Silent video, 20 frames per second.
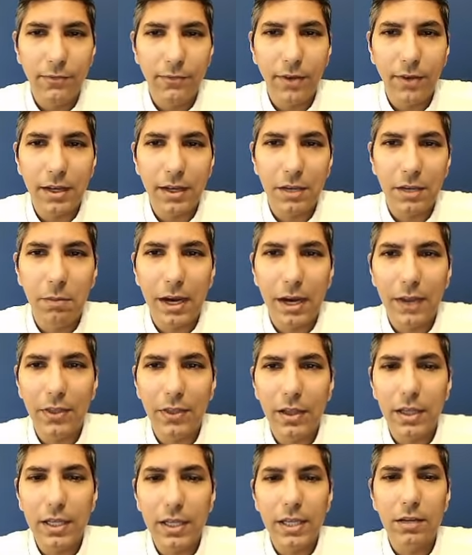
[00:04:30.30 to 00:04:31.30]
divided by
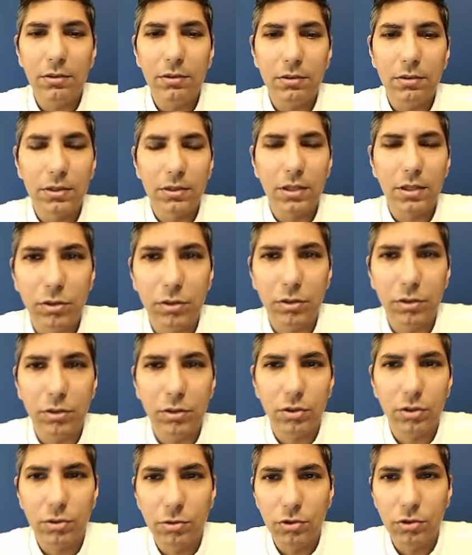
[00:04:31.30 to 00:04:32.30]
the liters of
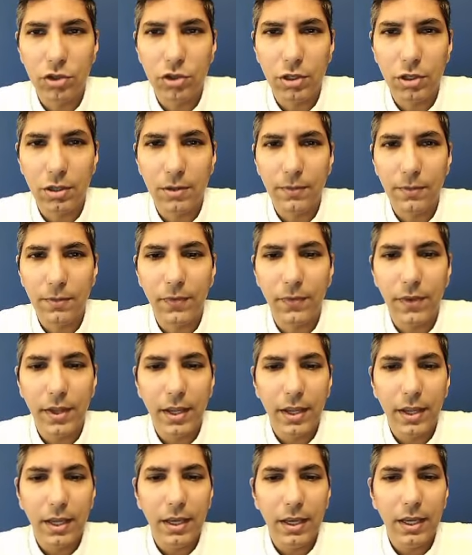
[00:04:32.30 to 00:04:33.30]
solution
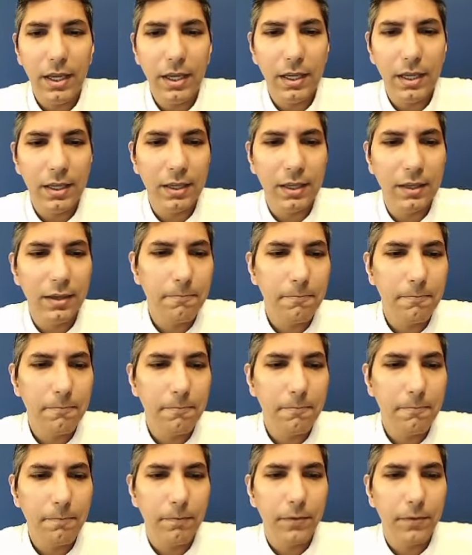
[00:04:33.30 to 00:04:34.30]
in
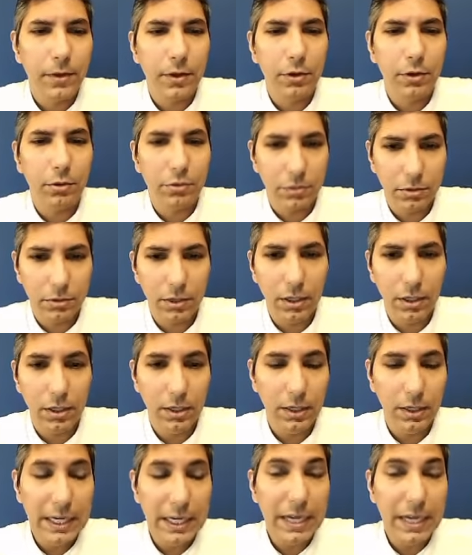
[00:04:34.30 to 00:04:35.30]
your
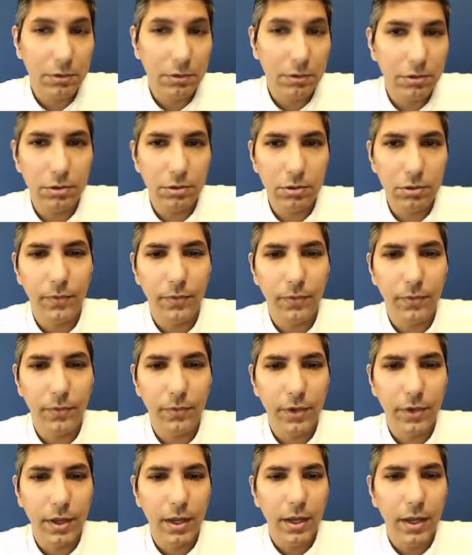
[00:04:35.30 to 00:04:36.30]

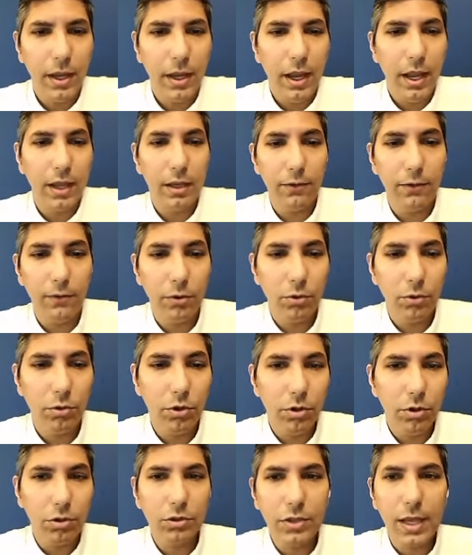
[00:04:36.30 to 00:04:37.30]
solution. And if you
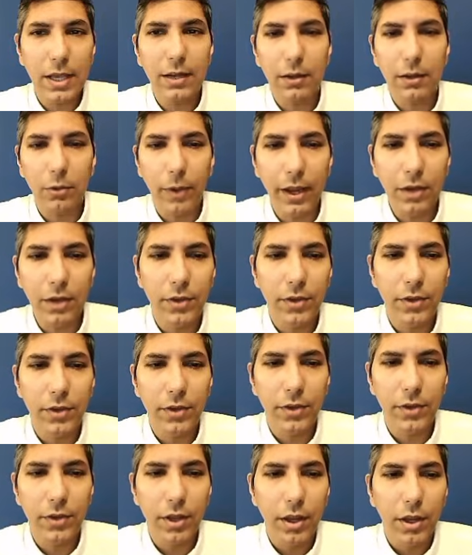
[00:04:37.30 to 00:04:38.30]
use that
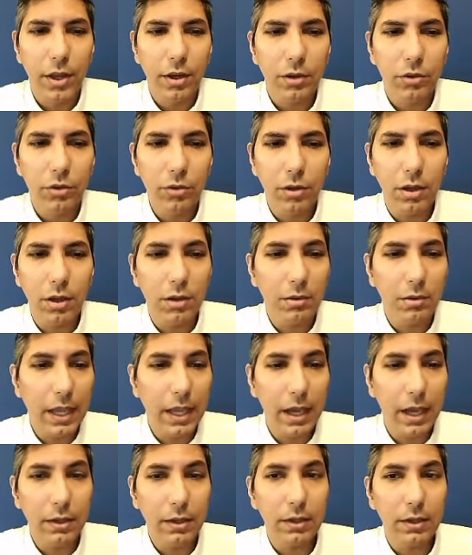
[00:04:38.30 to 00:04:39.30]
equation, you can
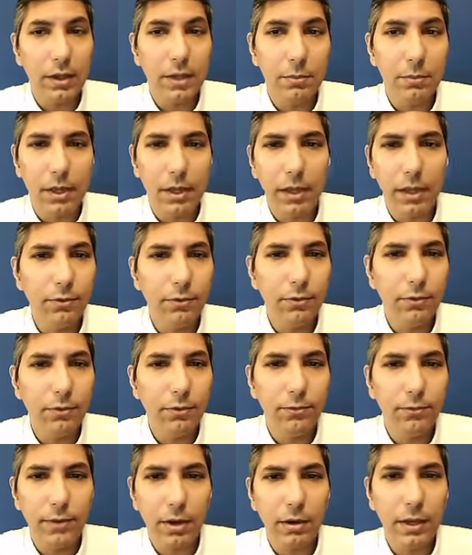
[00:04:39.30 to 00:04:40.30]
calculate
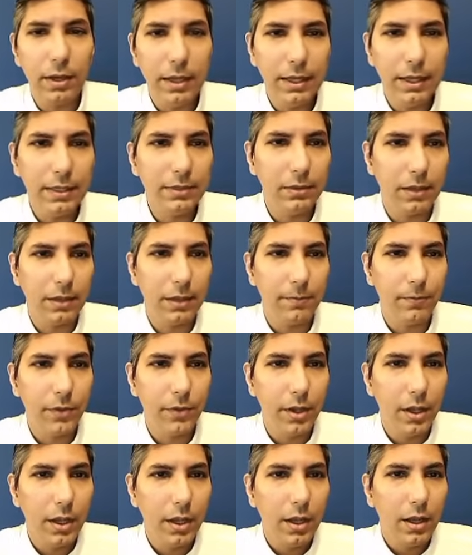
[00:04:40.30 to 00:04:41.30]
molarity very easily.
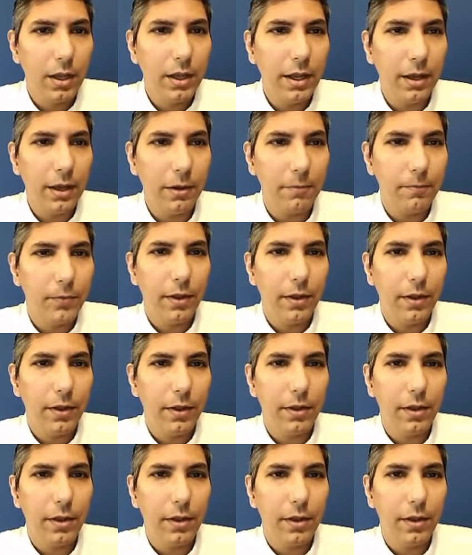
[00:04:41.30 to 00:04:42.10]
Now,